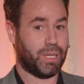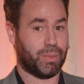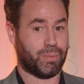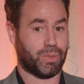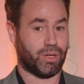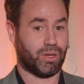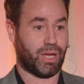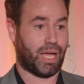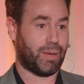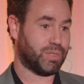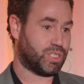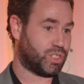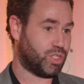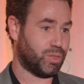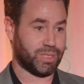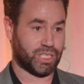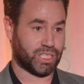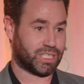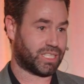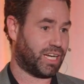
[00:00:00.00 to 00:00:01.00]
people are, I'm
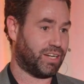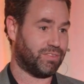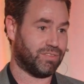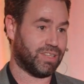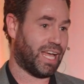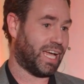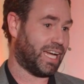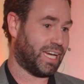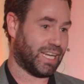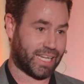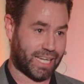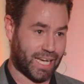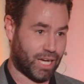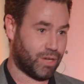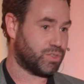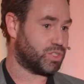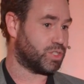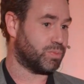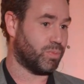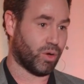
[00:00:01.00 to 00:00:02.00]
assuming, just kind of lying on a
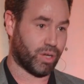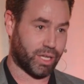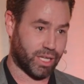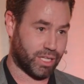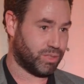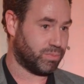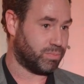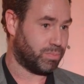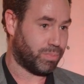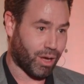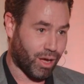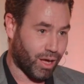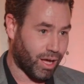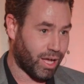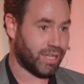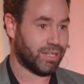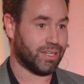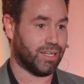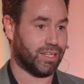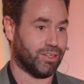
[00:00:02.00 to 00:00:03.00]
couch smoking
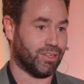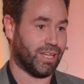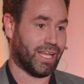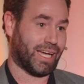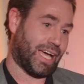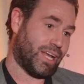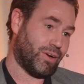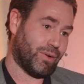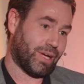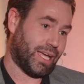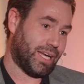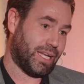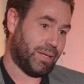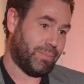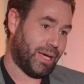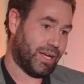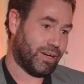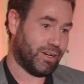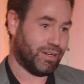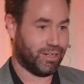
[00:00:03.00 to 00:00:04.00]
pot, and they're like, I don't get any
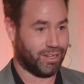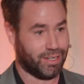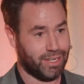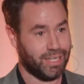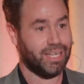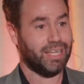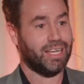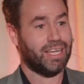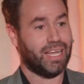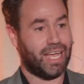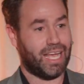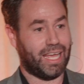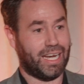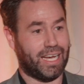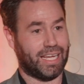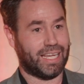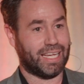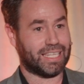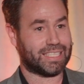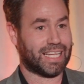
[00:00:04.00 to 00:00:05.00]
better.
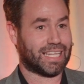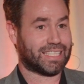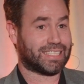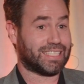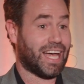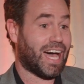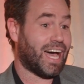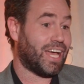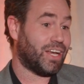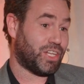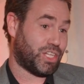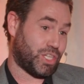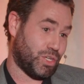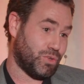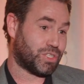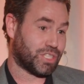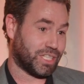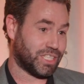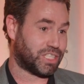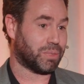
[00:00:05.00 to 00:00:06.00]
And I guess that's not
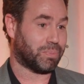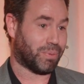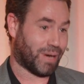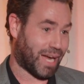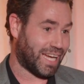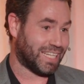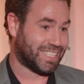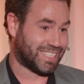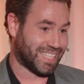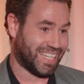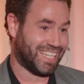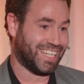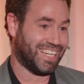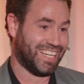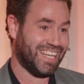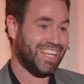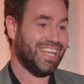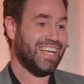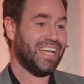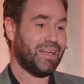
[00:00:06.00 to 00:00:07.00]
hugely surprising,
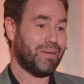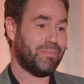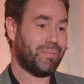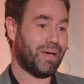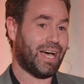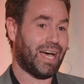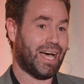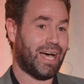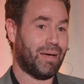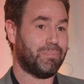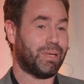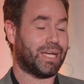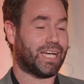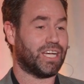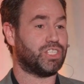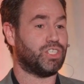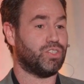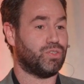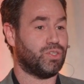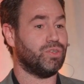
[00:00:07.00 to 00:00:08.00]

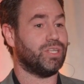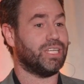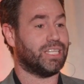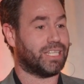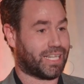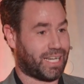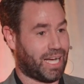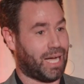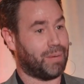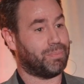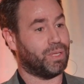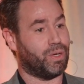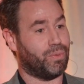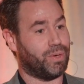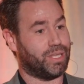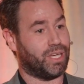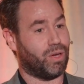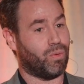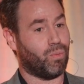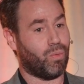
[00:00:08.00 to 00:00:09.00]
because you do need to couple it
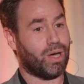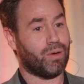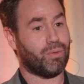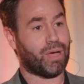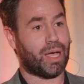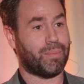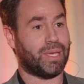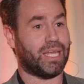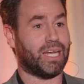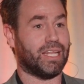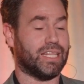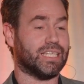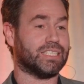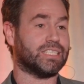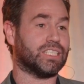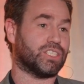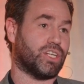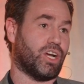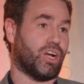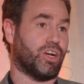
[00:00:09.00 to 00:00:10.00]
with it. And
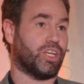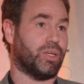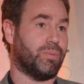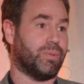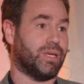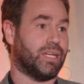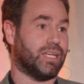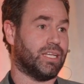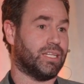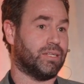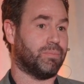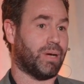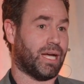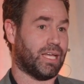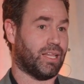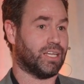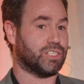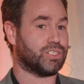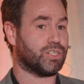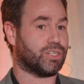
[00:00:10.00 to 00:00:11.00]
this is an argument in
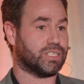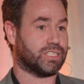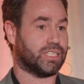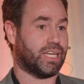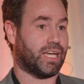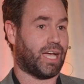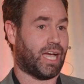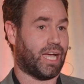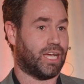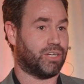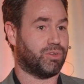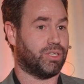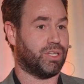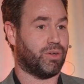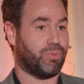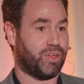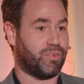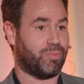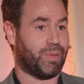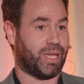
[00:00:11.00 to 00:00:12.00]
biological psychiatry
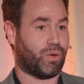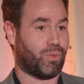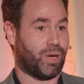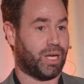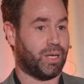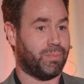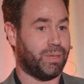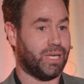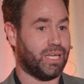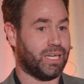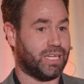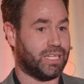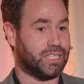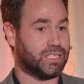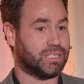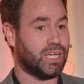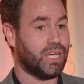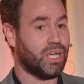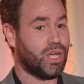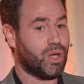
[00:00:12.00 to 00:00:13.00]
that we've made quite a bit,
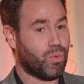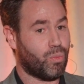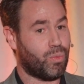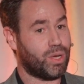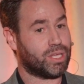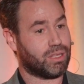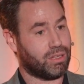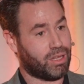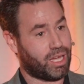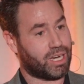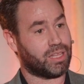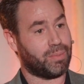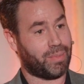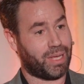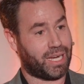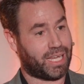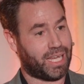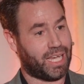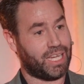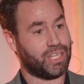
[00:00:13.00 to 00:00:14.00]
is with a lot of the
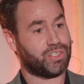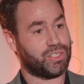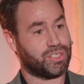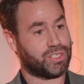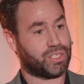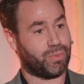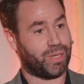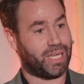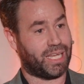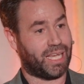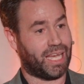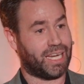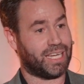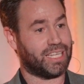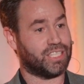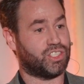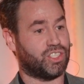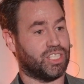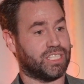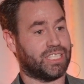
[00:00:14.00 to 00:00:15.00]
medications that we get,
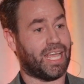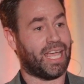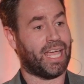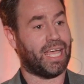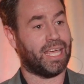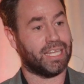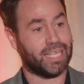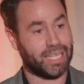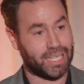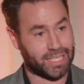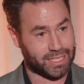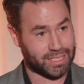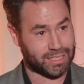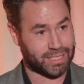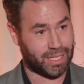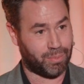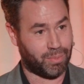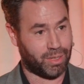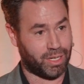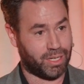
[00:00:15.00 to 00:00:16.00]
is just handing it to
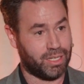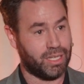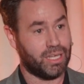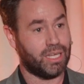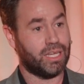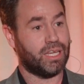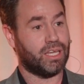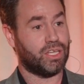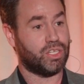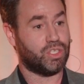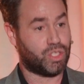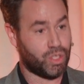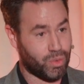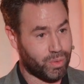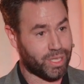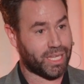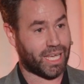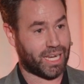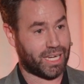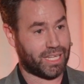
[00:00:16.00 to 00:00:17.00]
someone
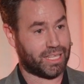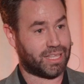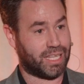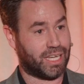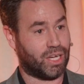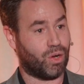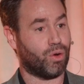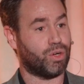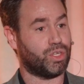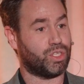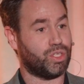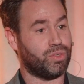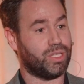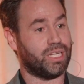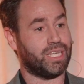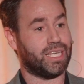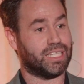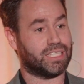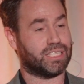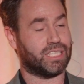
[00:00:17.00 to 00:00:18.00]
doing anything, or do you
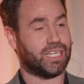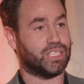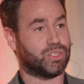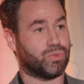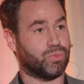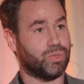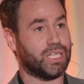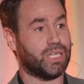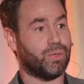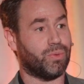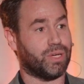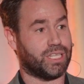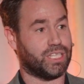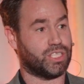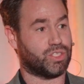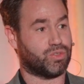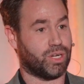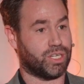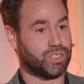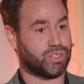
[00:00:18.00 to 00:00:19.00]
need, is really what
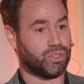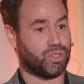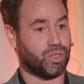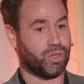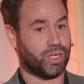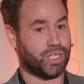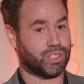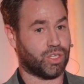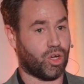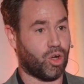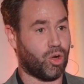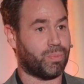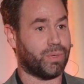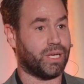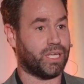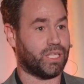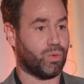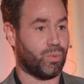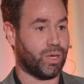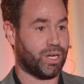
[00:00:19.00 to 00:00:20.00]
these drugs are doing is
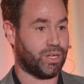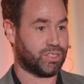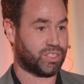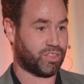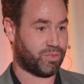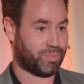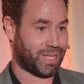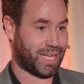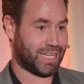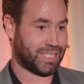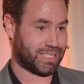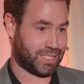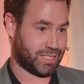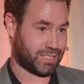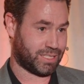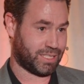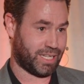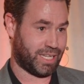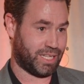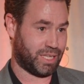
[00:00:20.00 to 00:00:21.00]
opening the windows of
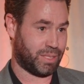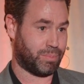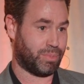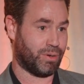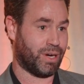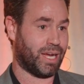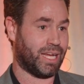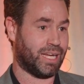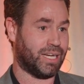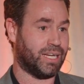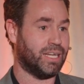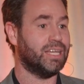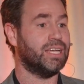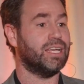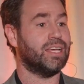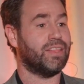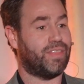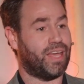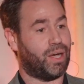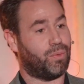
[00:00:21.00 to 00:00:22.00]
plasticity in the brain
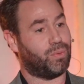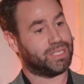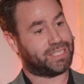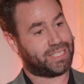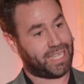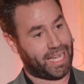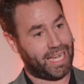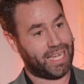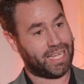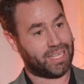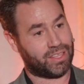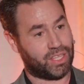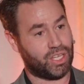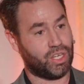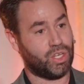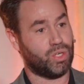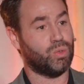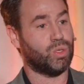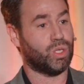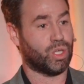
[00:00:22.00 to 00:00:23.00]
that will take
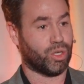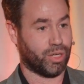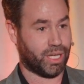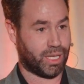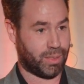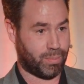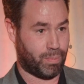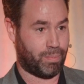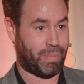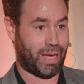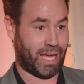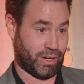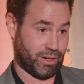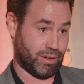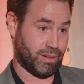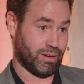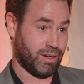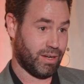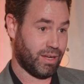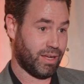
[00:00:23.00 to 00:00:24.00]
the new learning
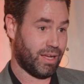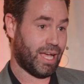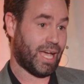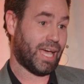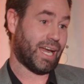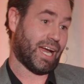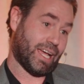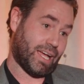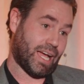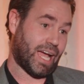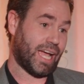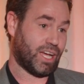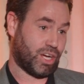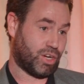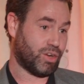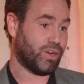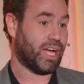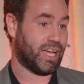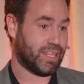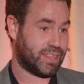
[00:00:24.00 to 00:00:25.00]
better. And I
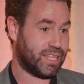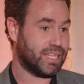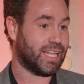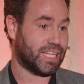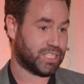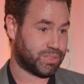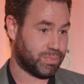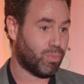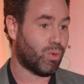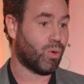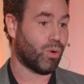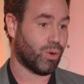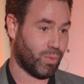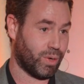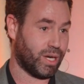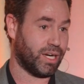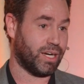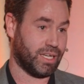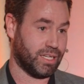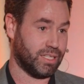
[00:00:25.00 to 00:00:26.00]
agree, I think that's more
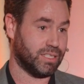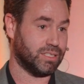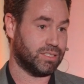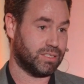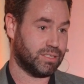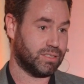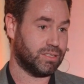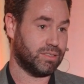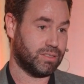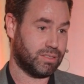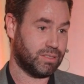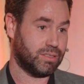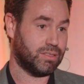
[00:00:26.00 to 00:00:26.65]
what it is.